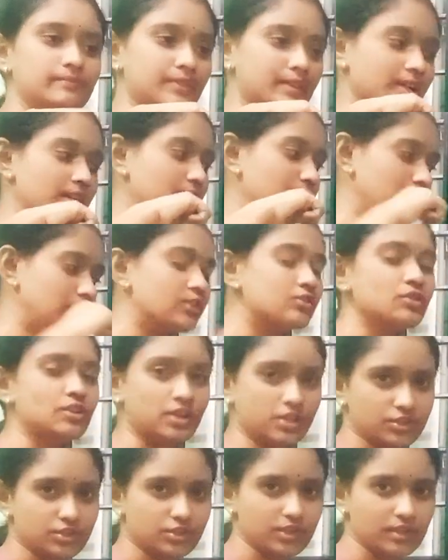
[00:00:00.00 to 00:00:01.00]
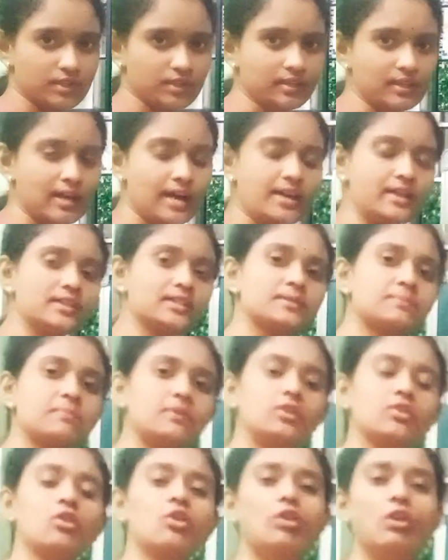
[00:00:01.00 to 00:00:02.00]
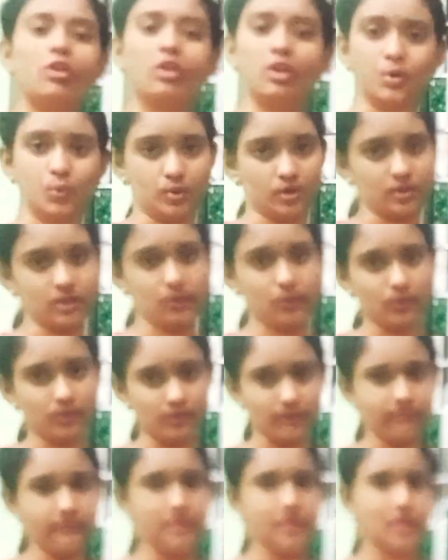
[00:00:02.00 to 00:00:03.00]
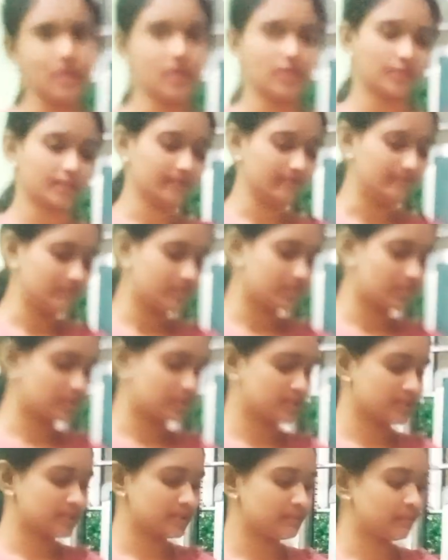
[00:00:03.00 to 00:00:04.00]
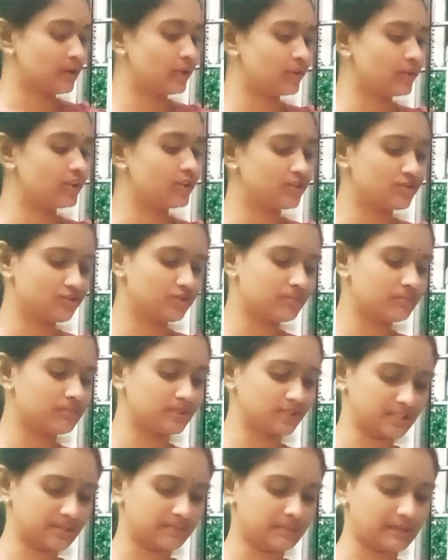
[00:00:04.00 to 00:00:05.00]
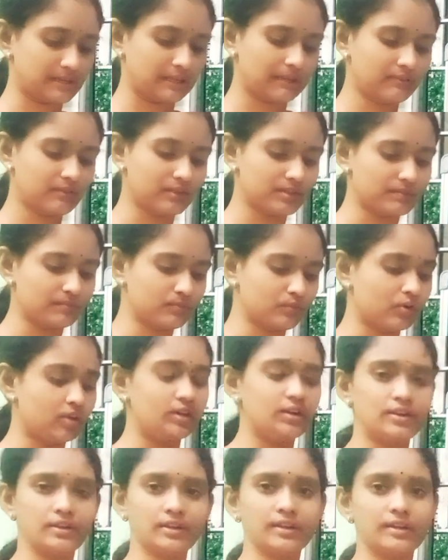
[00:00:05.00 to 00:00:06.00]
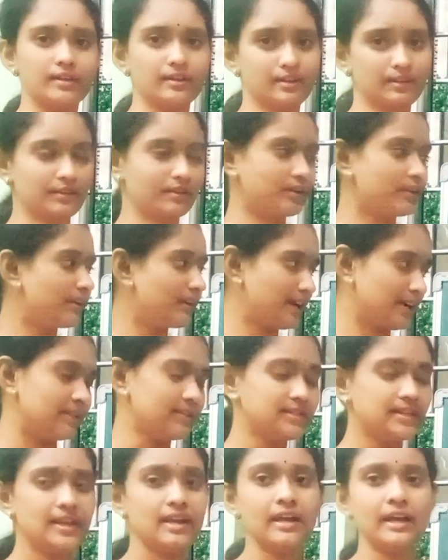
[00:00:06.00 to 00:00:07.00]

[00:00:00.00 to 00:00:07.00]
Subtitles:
And is spread all over the world. Okay, so this is about the history perspective, a small glance.